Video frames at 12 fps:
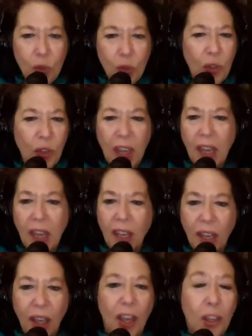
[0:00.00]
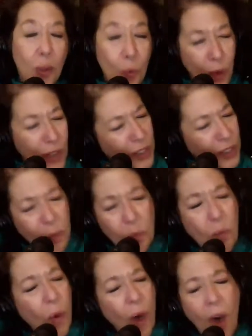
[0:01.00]
you think you want
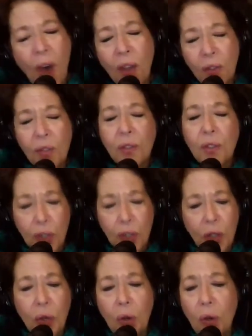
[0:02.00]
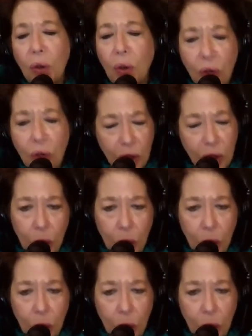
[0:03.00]
someone to talk to?